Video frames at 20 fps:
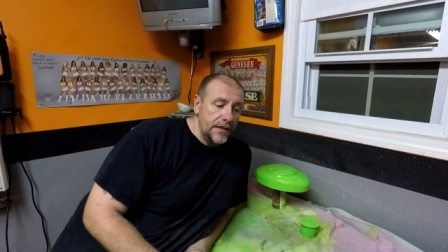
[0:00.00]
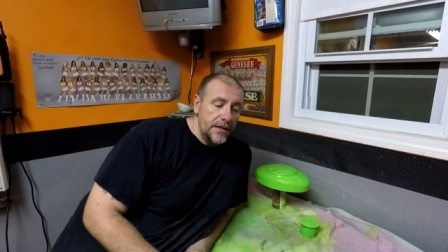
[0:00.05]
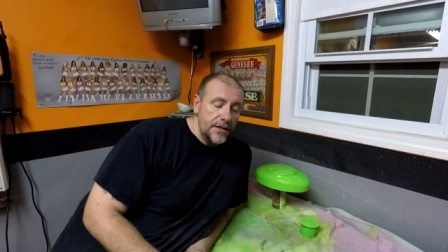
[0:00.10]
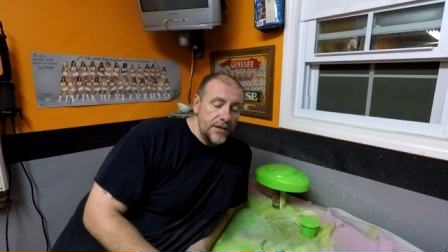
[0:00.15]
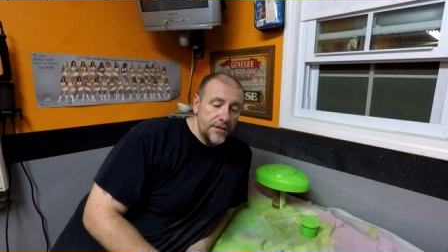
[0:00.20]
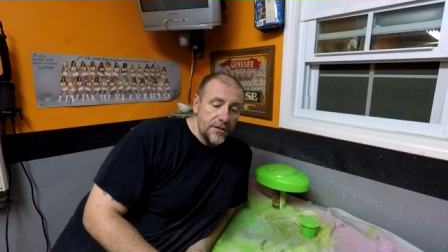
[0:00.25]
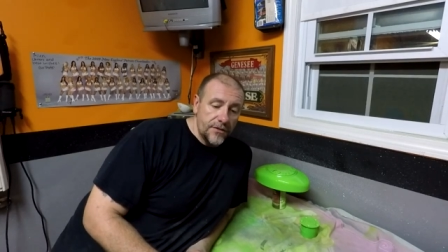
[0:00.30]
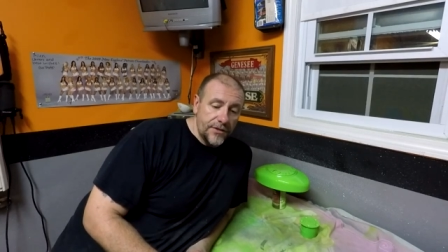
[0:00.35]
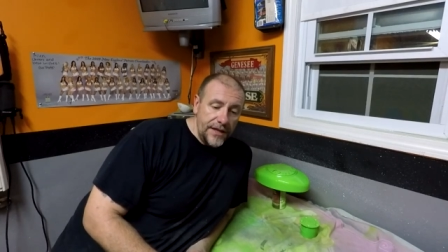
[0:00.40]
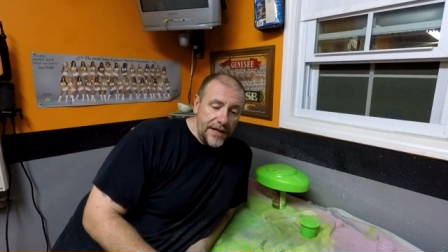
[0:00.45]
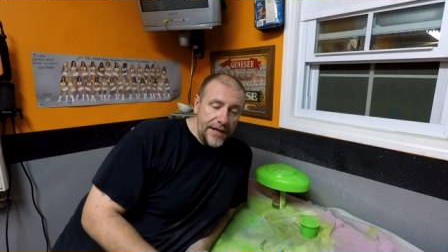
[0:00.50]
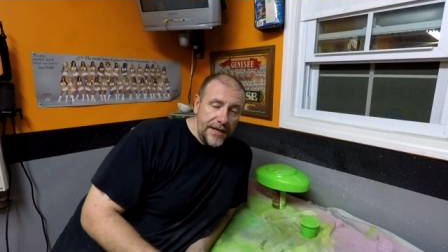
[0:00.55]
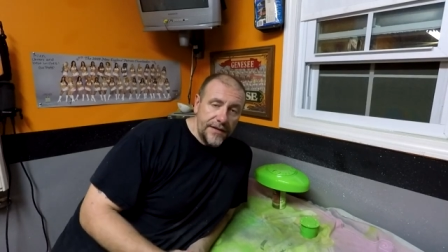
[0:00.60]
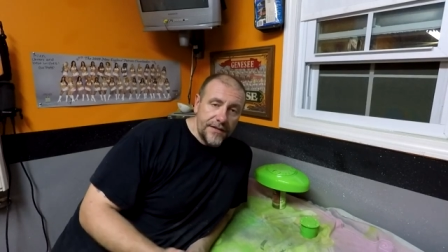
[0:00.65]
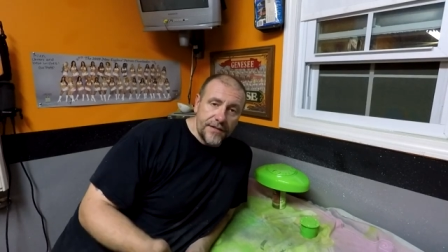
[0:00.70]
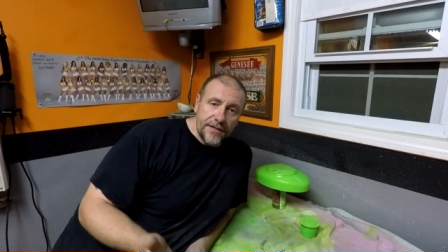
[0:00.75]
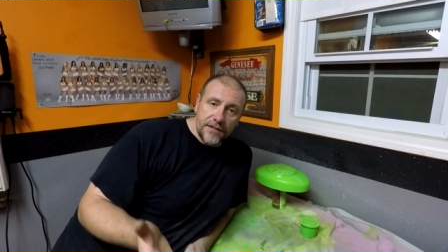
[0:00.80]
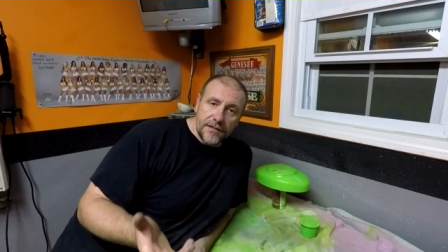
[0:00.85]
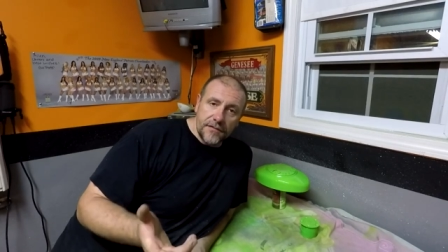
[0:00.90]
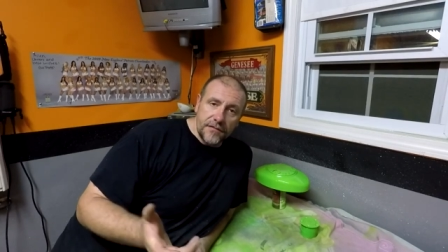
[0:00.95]
So
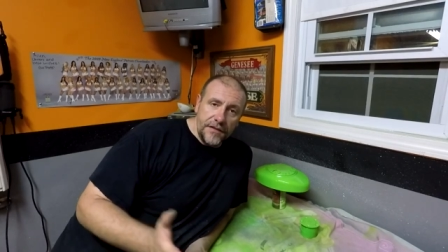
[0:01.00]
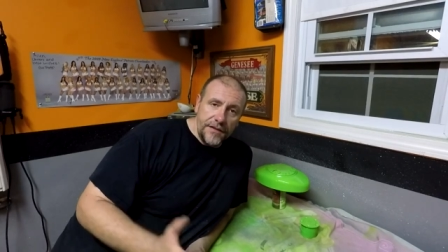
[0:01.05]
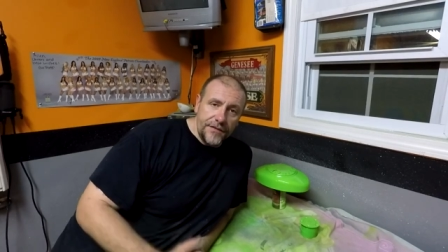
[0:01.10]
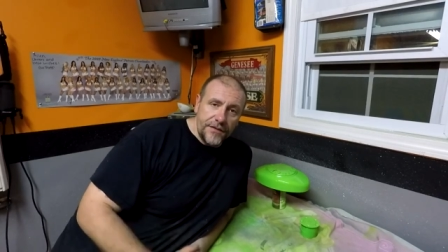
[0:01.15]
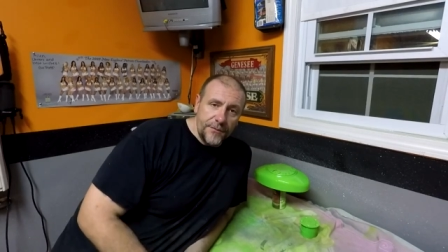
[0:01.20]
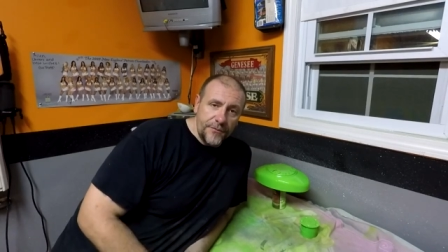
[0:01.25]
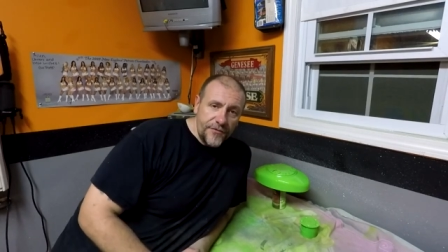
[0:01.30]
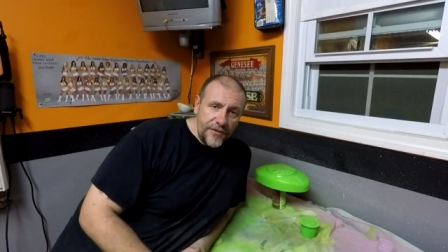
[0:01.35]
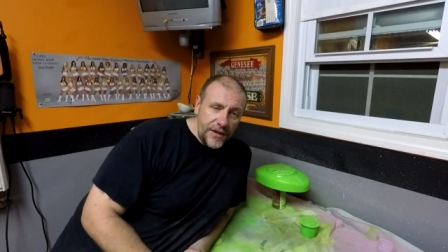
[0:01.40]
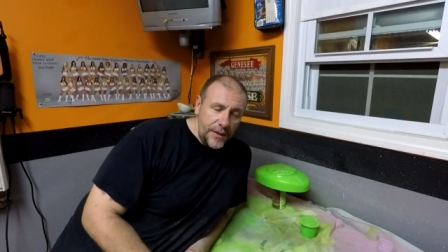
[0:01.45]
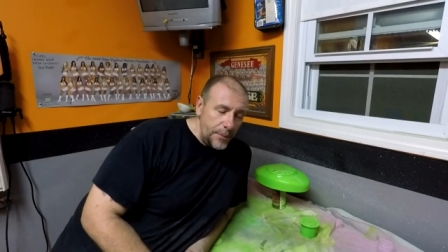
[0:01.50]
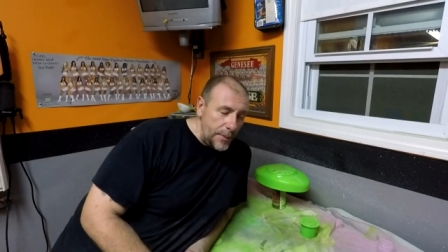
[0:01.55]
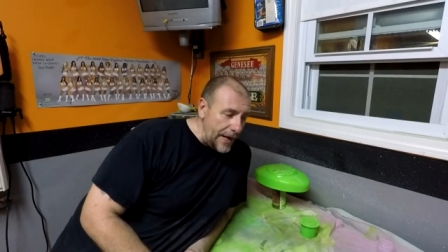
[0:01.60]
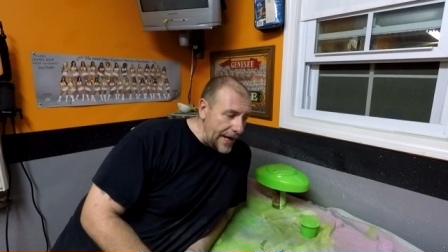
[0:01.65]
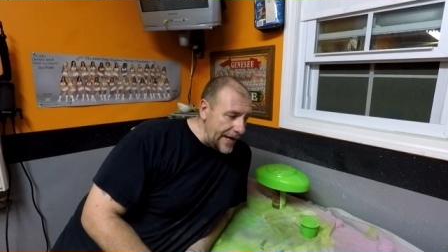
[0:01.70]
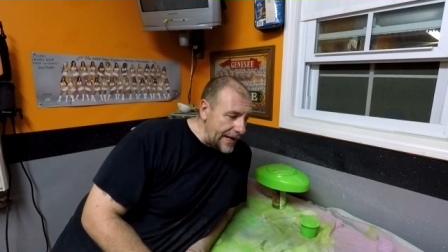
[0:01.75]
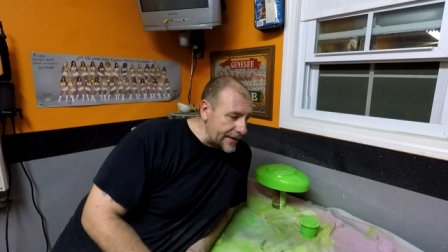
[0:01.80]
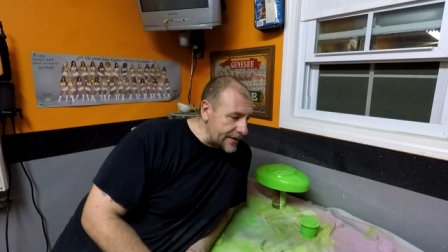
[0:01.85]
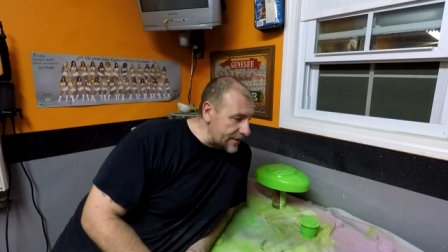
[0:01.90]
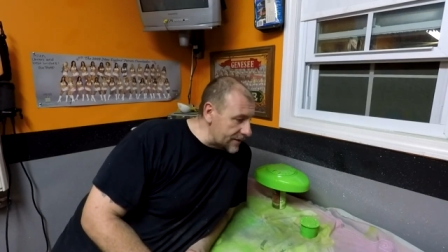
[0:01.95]
thanks. Leave some
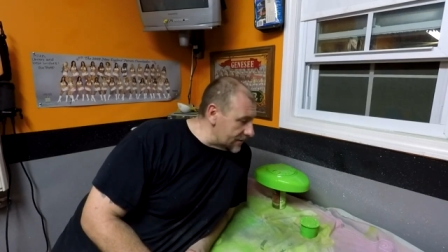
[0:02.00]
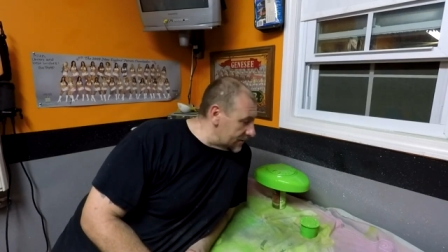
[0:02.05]
feedback.